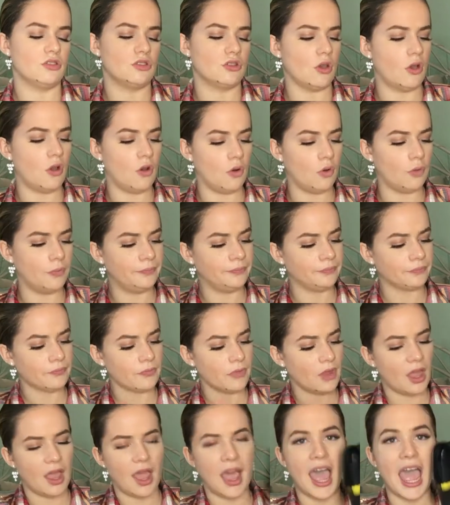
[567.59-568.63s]
So
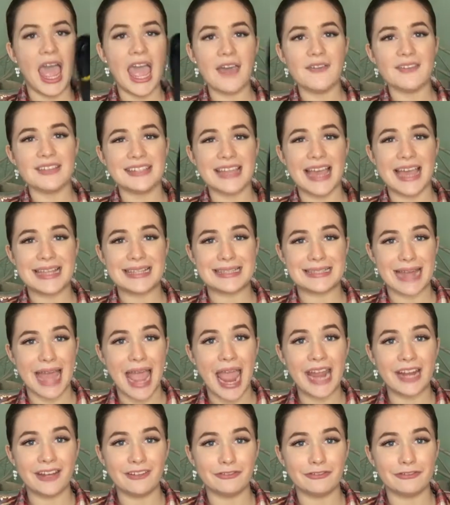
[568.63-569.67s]
I have a size
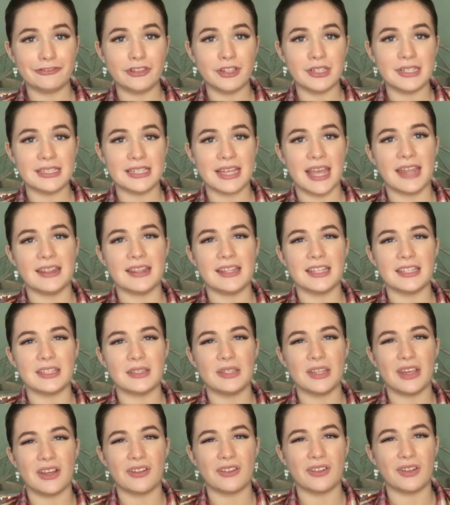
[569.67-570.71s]
9 foot, and
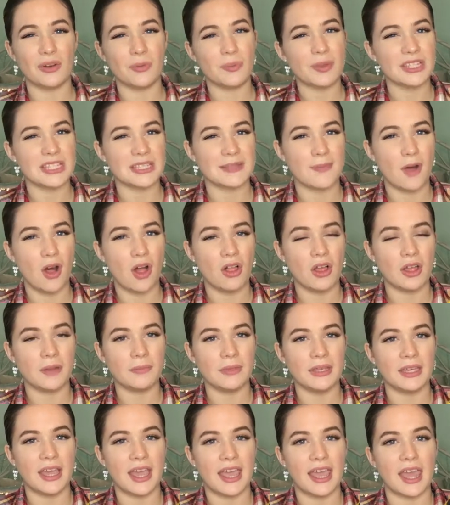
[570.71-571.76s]
these are a little bit small
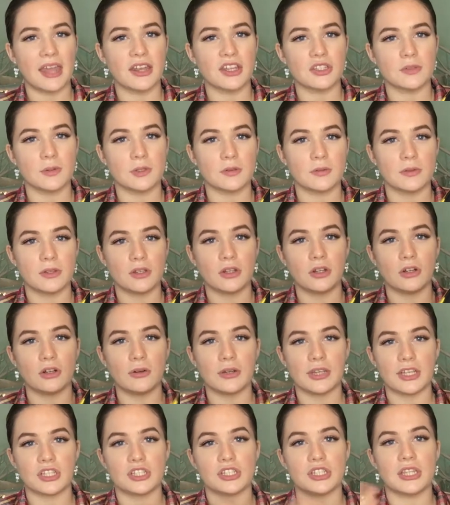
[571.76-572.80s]
on me. I had to switch with a
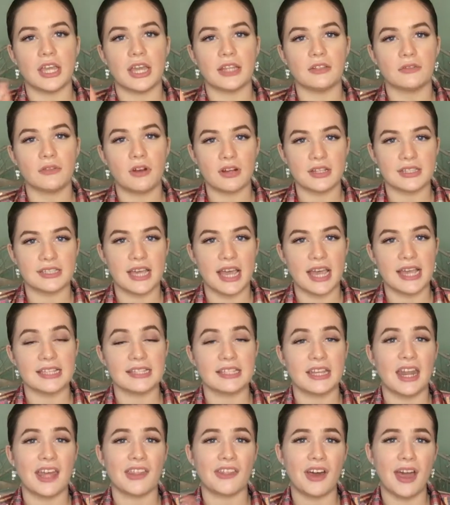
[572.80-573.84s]
girl because she had the wrong
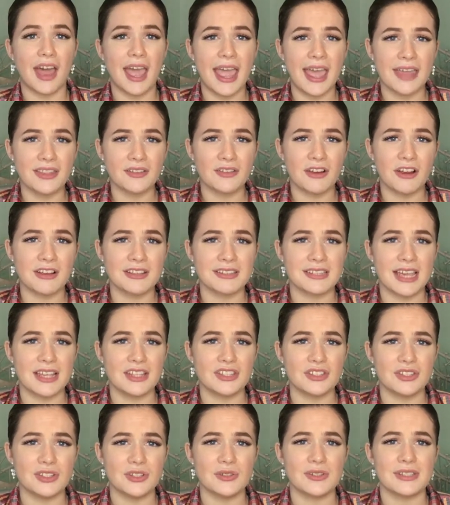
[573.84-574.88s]
size. And I thought I had the wrong
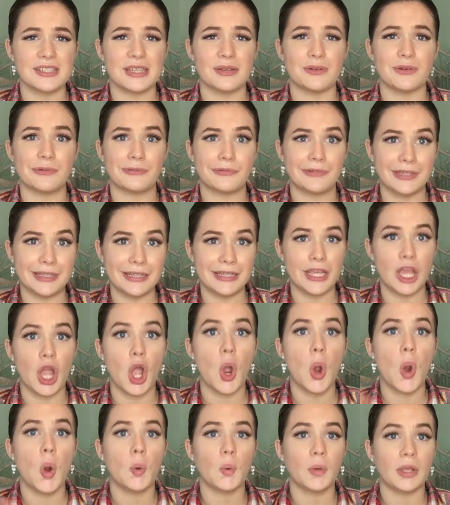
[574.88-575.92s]
size too, because they were really,
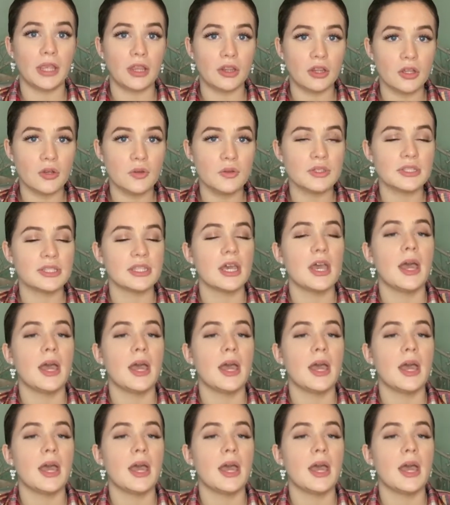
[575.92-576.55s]
really loose.